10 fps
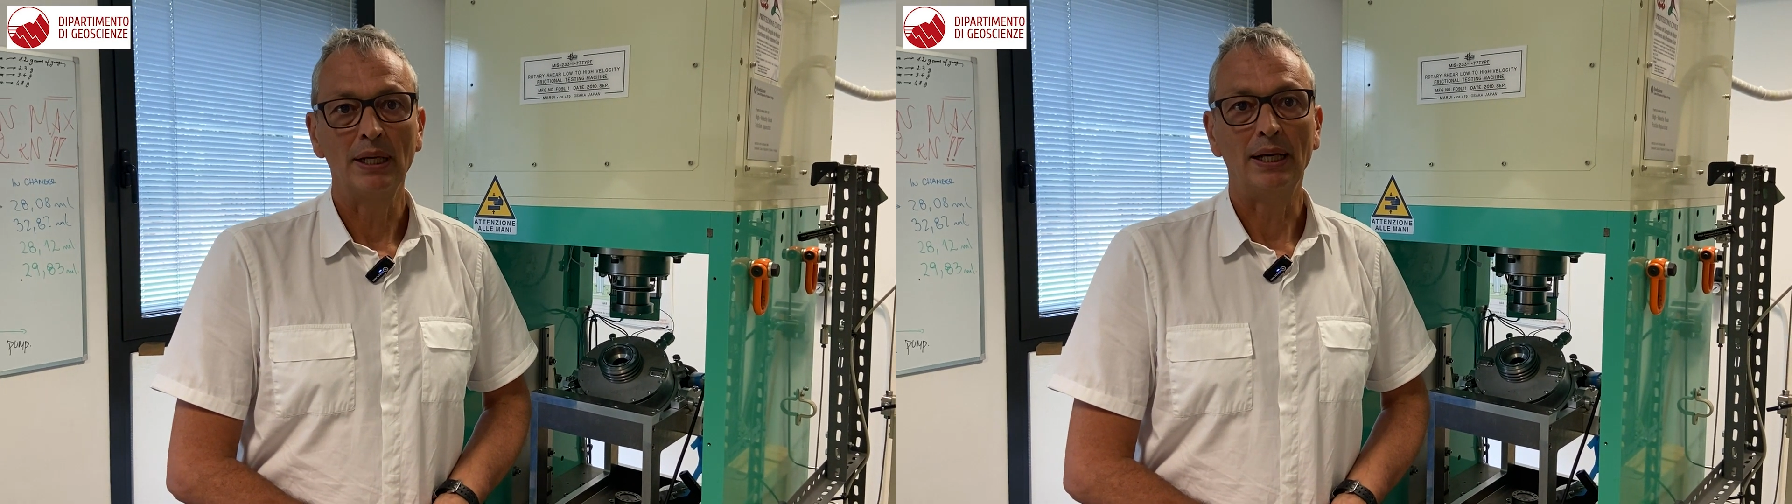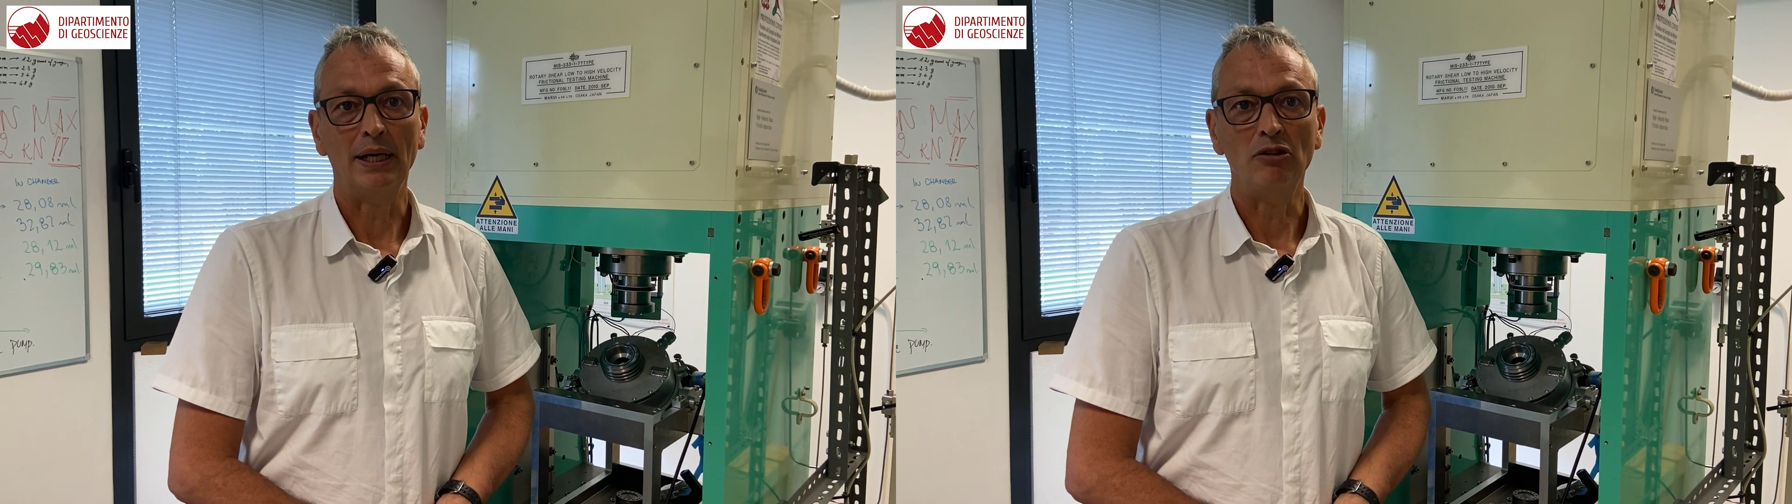
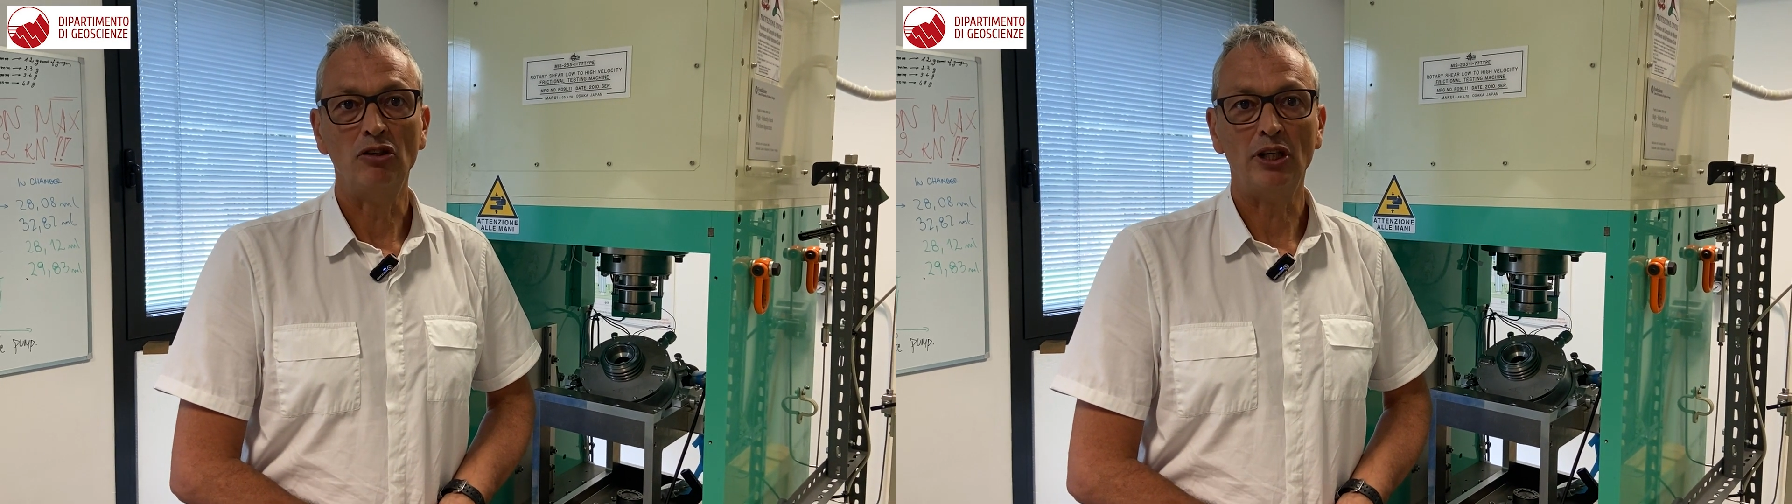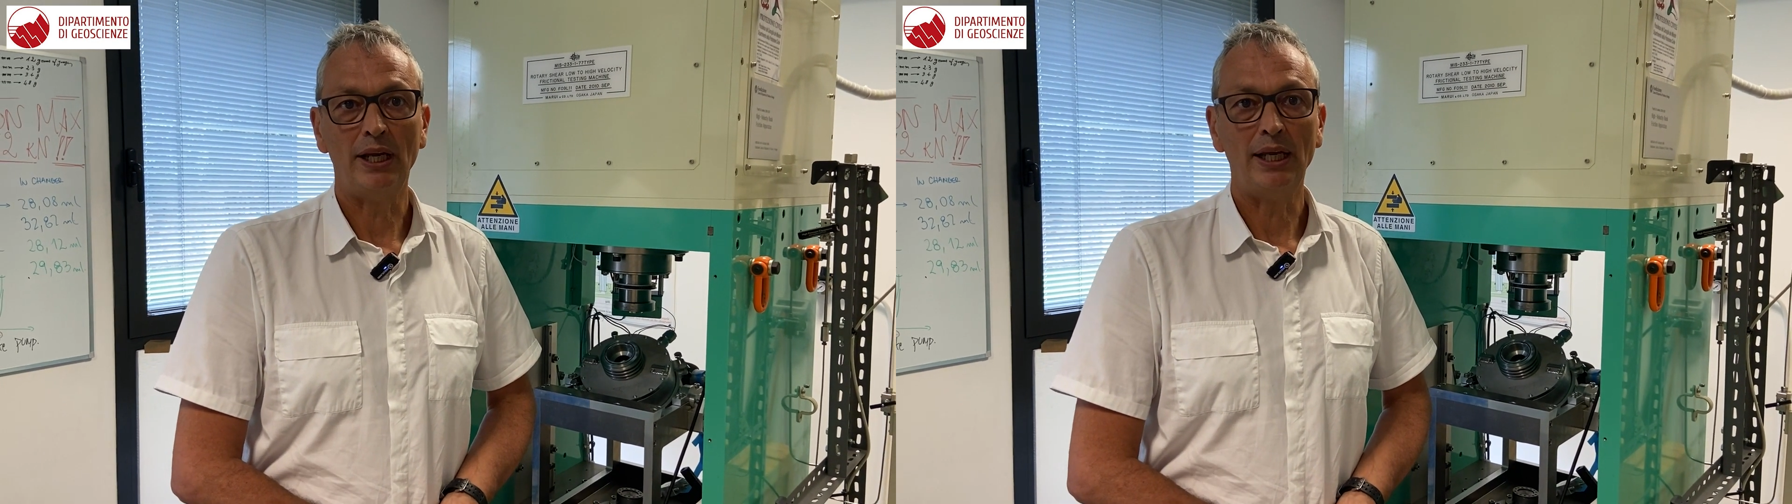can
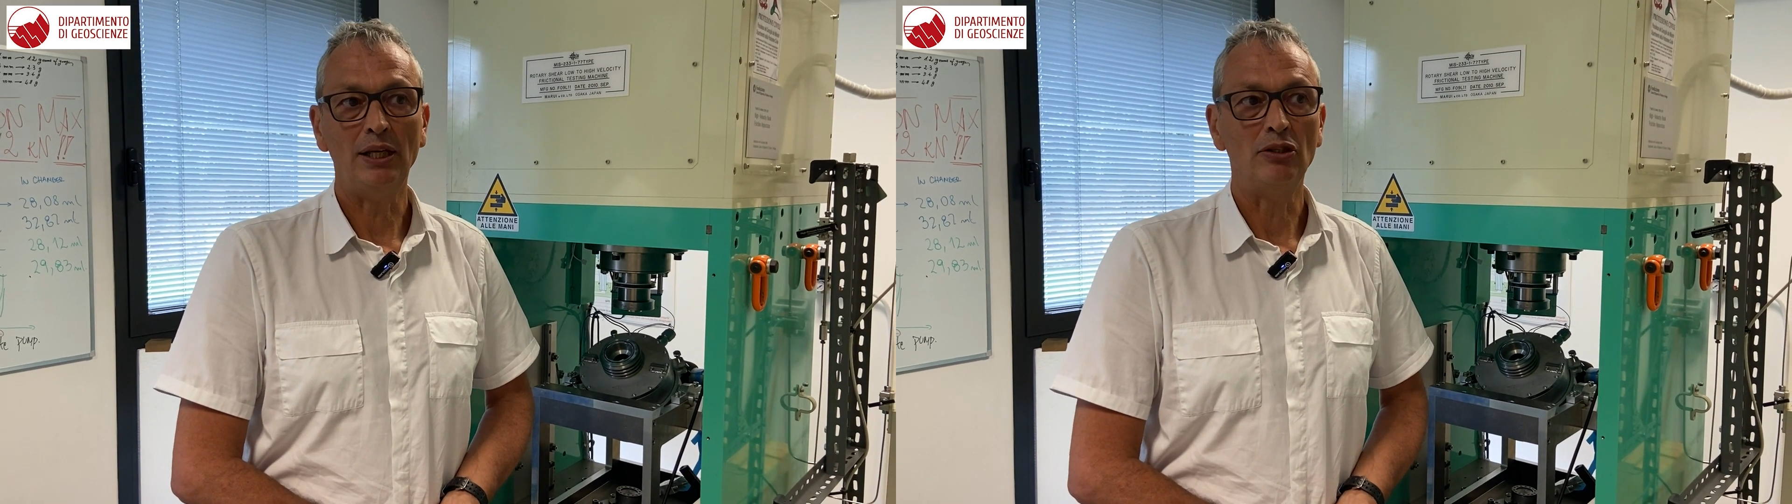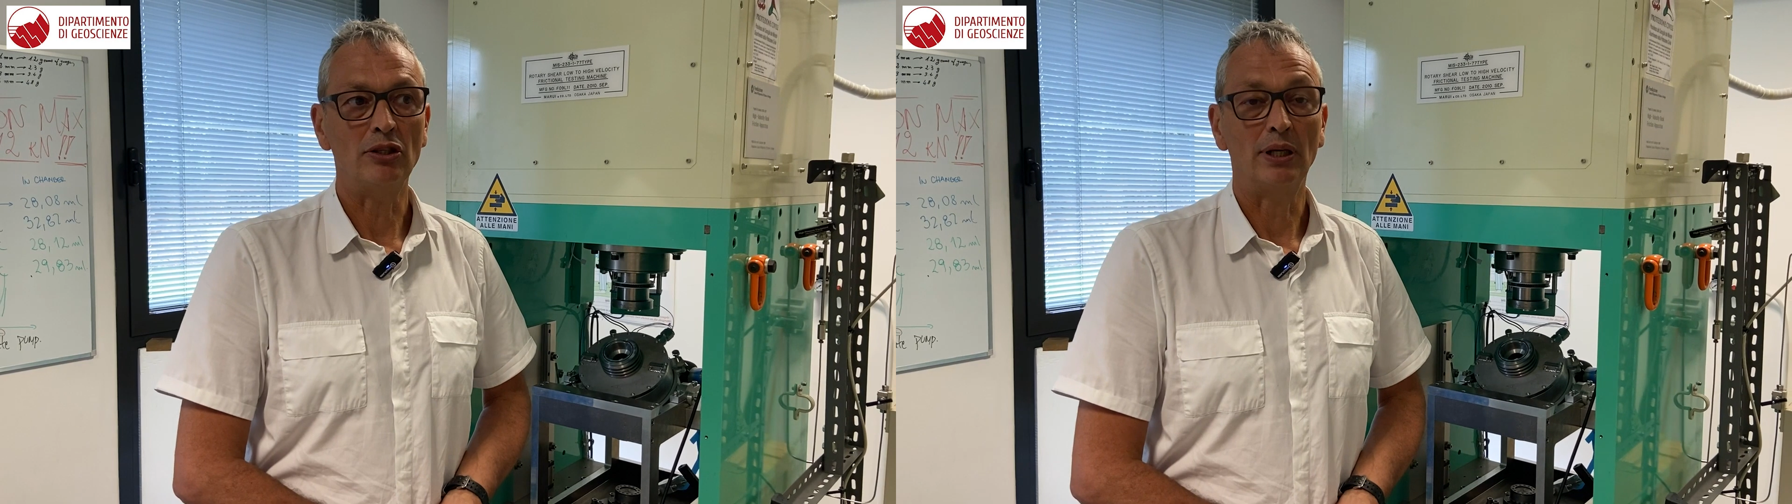
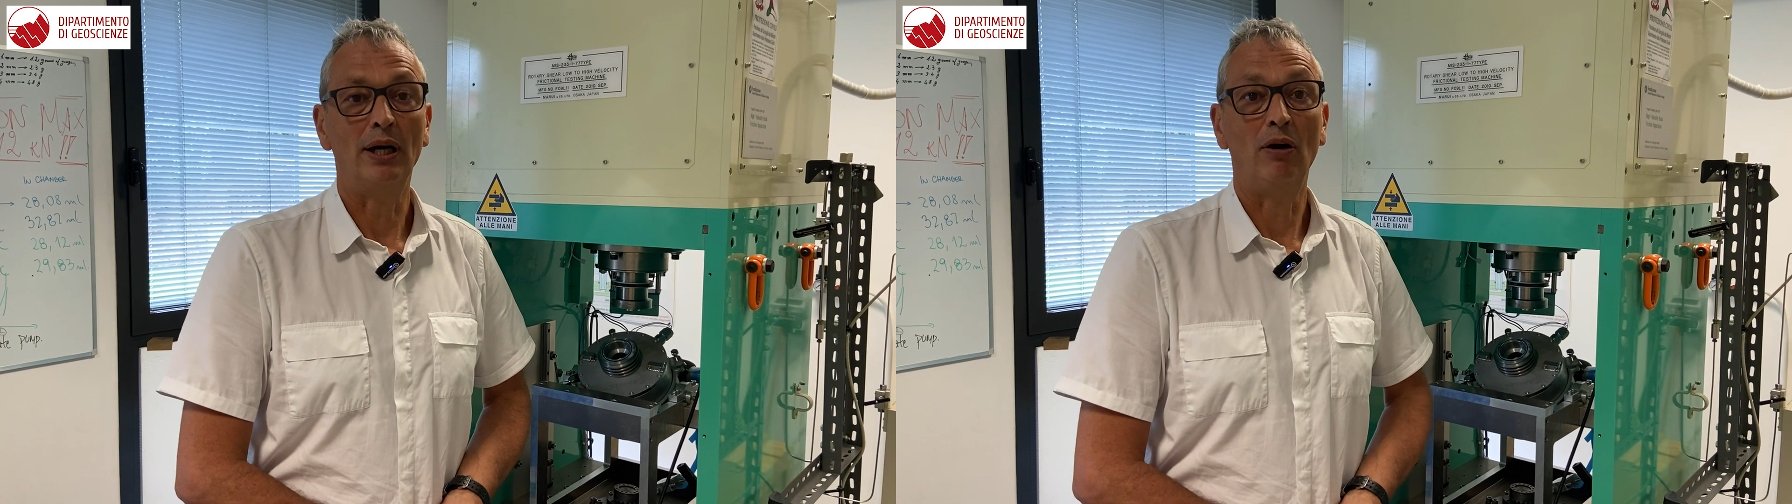change